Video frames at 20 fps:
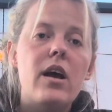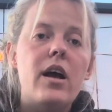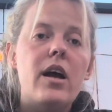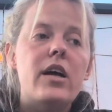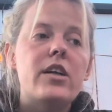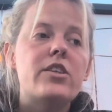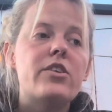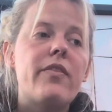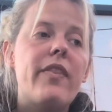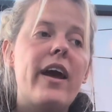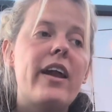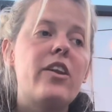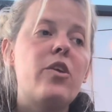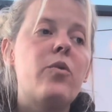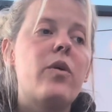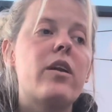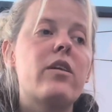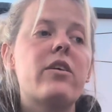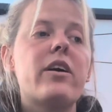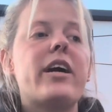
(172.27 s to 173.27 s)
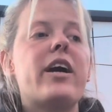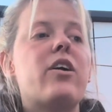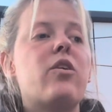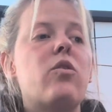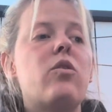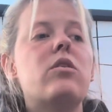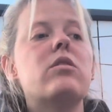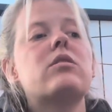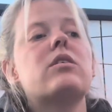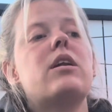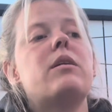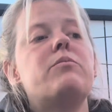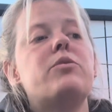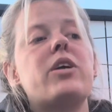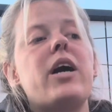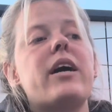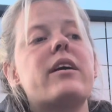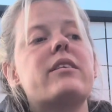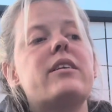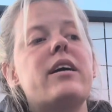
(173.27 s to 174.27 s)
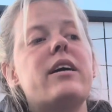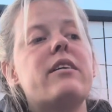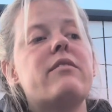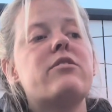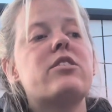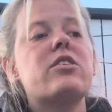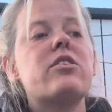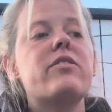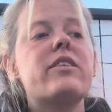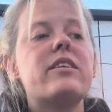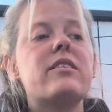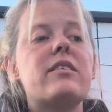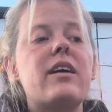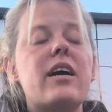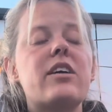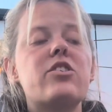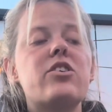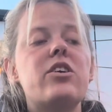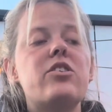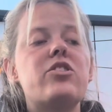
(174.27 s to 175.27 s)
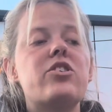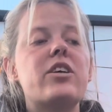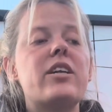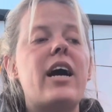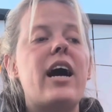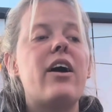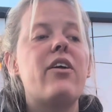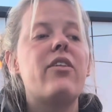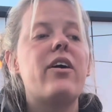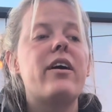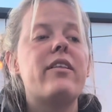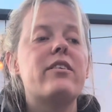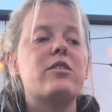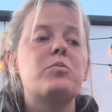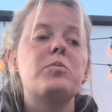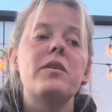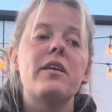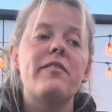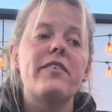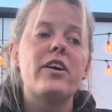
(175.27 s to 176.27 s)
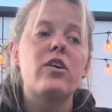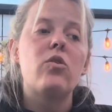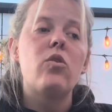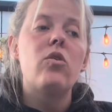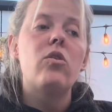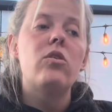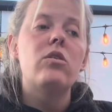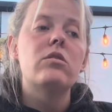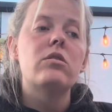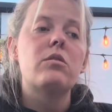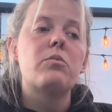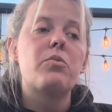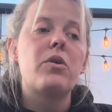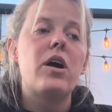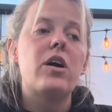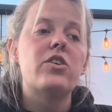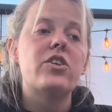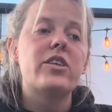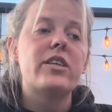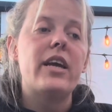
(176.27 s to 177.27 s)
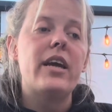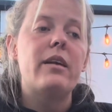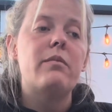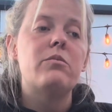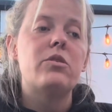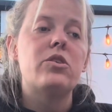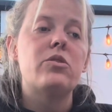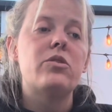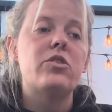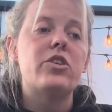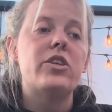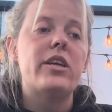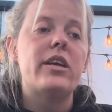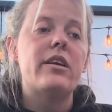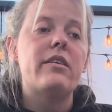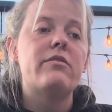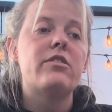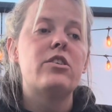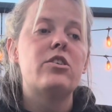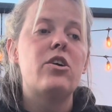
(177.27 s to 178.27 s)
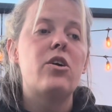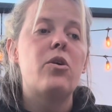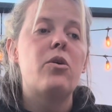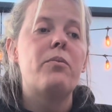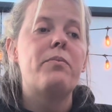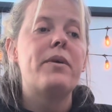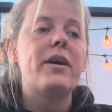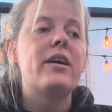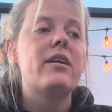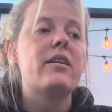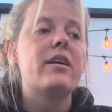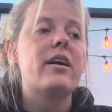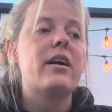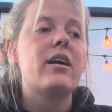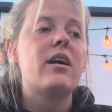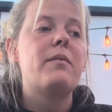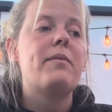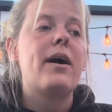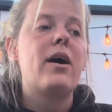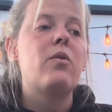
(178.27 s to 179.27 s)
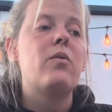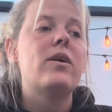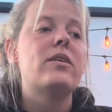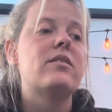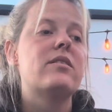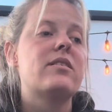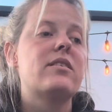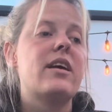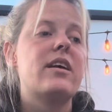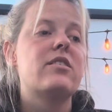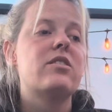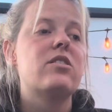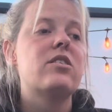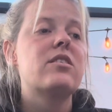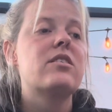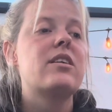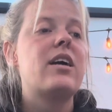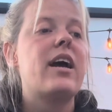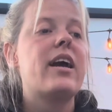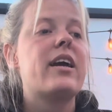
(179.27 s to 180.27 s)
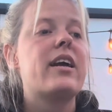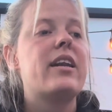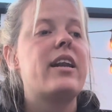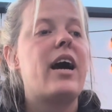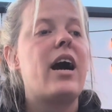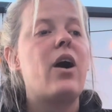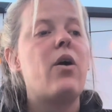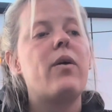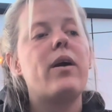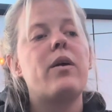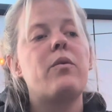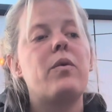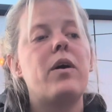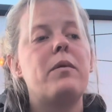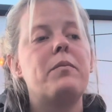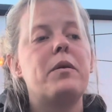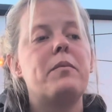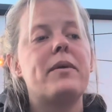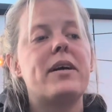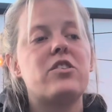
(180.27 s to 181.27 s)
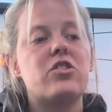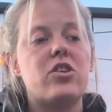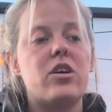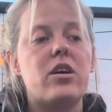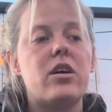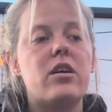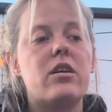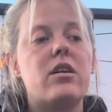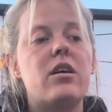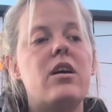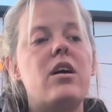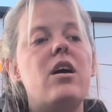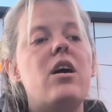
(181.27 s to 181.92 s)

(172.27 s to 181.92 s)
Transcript: So then you want to look at goals and objectives. So this section should outline the specific goals the project aims to achieve. So be clear about what success looks like and how it will be measured.